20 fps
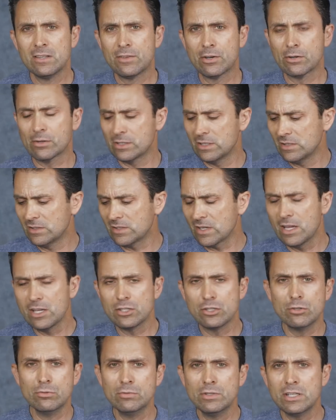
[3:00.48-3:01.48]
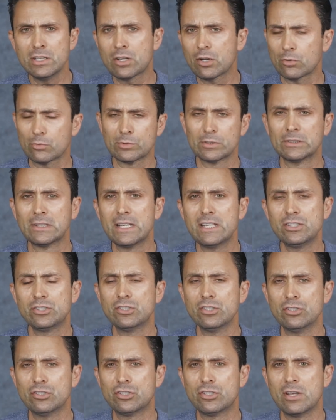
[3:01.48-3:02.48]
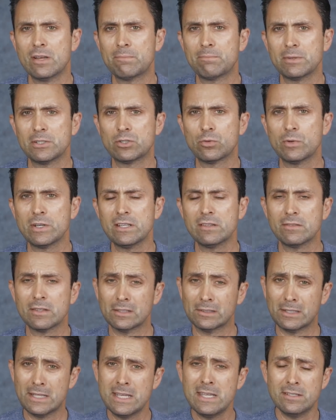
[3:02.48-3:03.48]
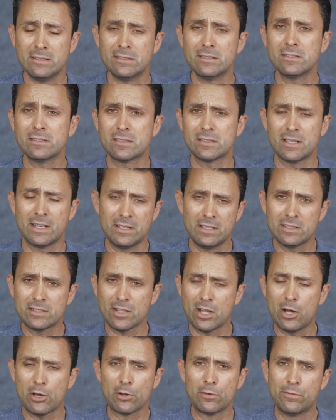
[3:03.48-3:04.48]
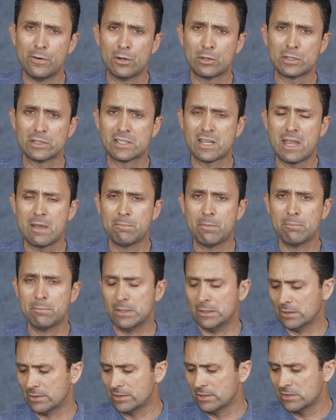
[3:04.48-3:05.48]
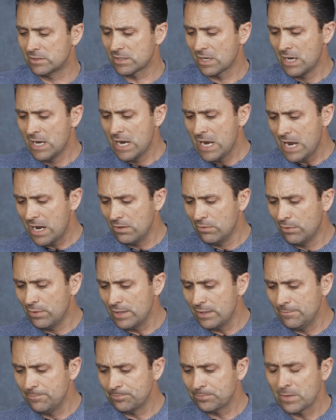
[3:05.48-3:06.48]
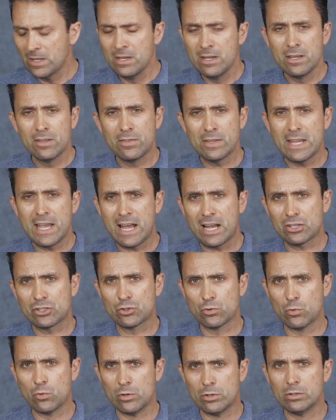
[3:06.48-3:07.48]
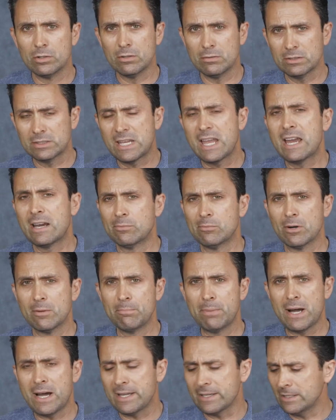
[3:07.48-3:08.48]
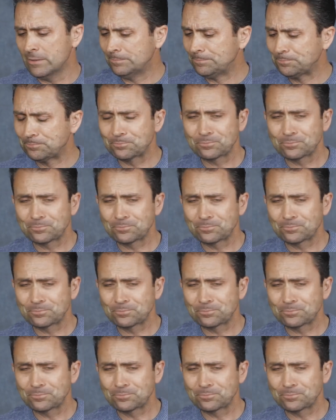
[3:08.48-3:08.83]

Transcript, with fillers: there is a unique relationship between the lens and its autofocus capabilities and then the actual camera body.